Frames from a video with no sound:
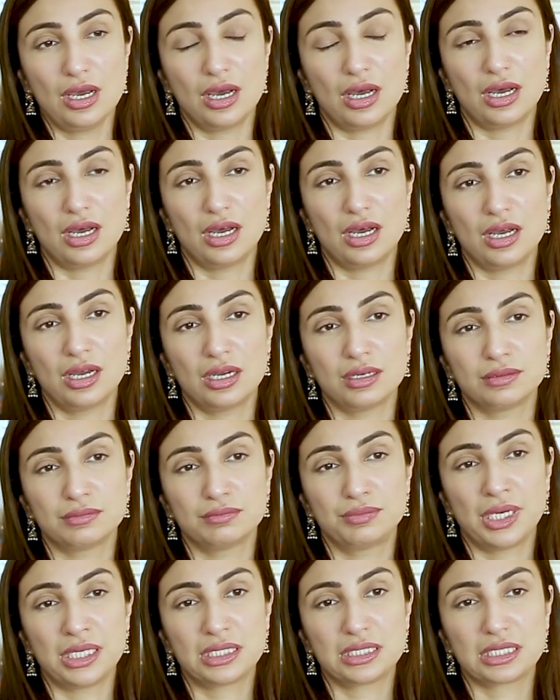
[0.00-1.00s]

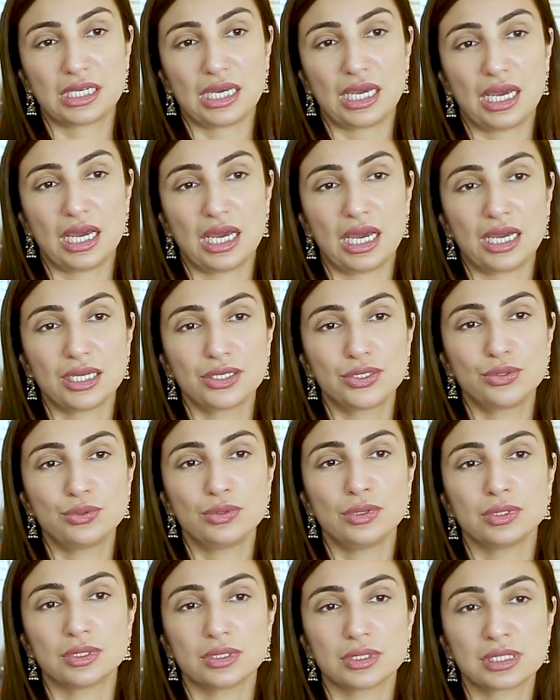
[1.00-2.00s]
But I
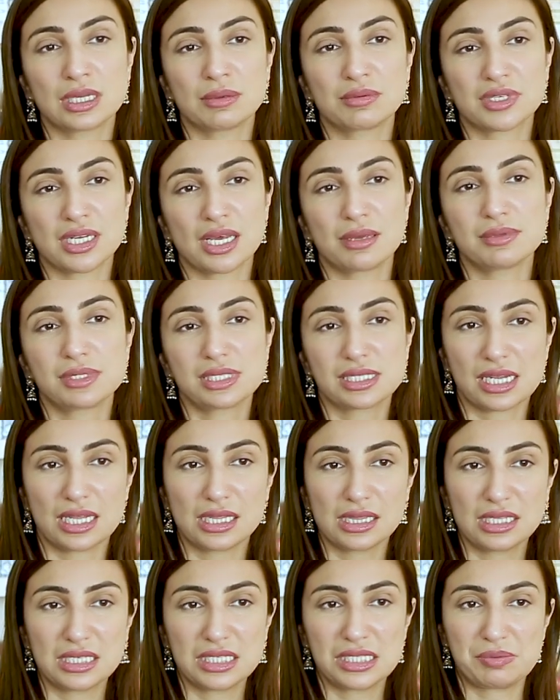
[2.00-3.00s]
do sometimes
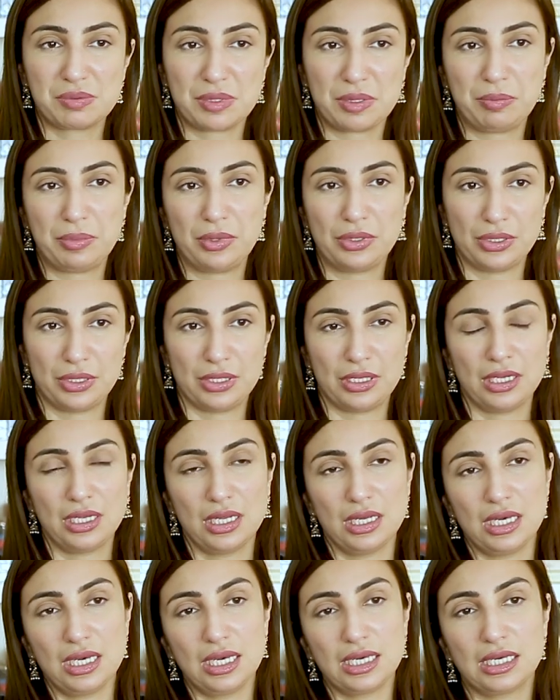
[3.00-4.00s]
tell these people,
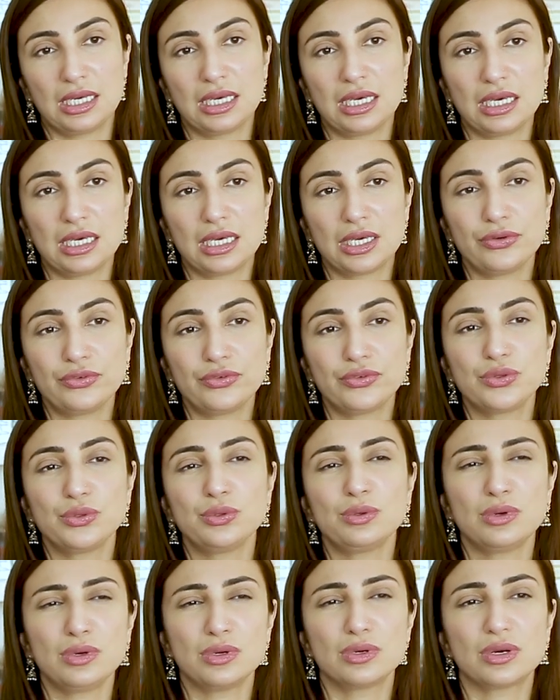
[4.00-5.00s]
okay, if
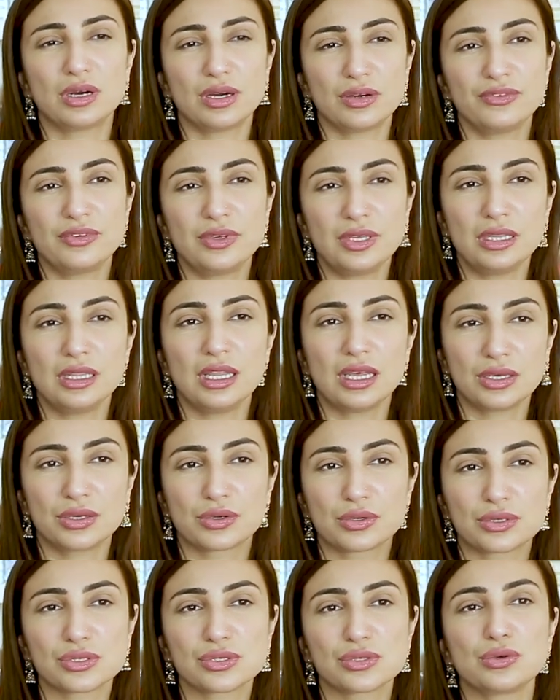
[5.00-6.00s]
you feel like
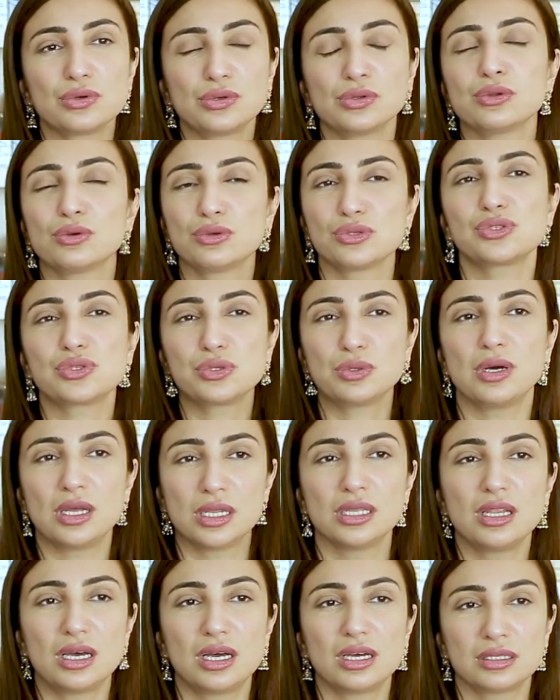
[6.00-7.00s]
you're so close to
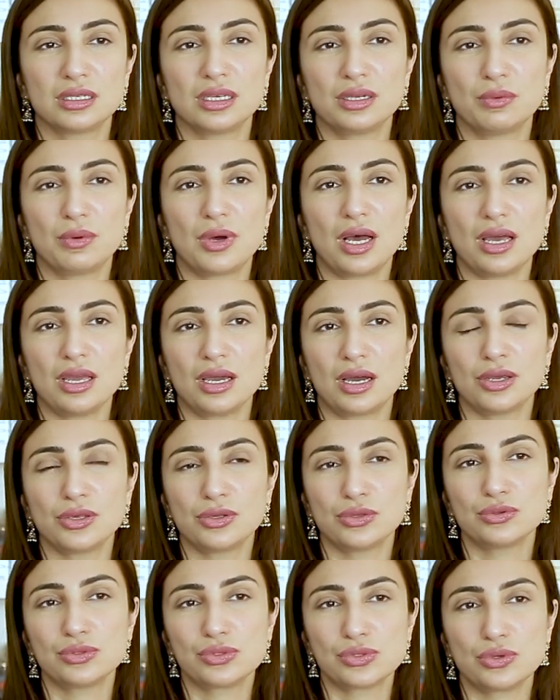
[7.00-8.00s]
Allah, then why are
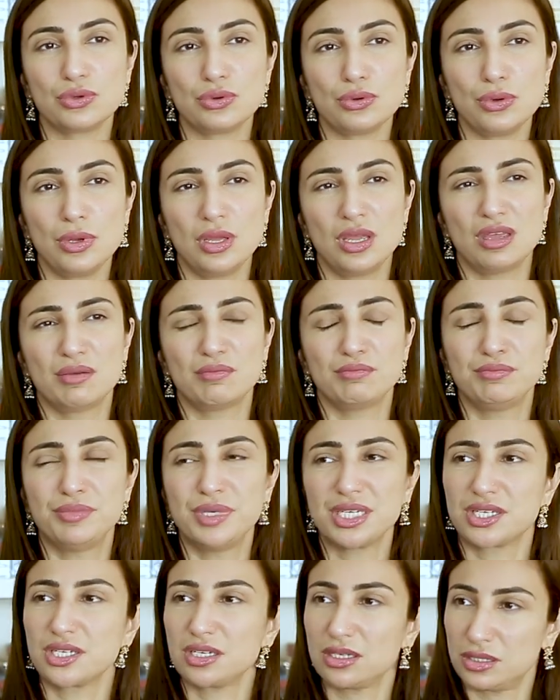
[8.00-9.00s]
you so
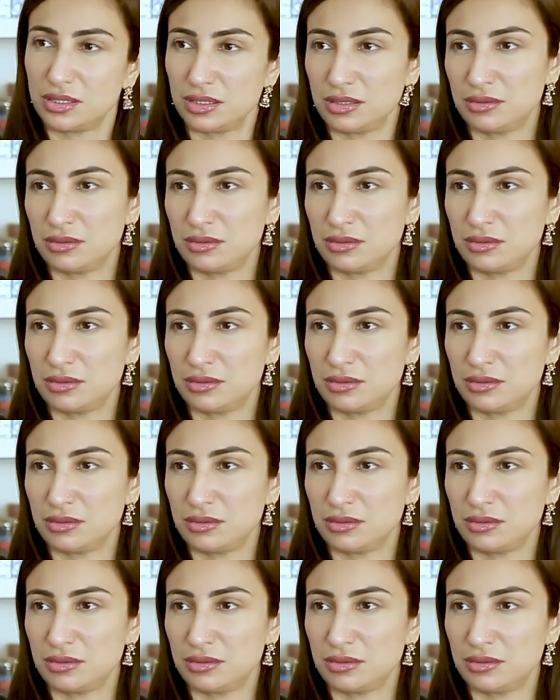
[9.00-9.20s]
bitter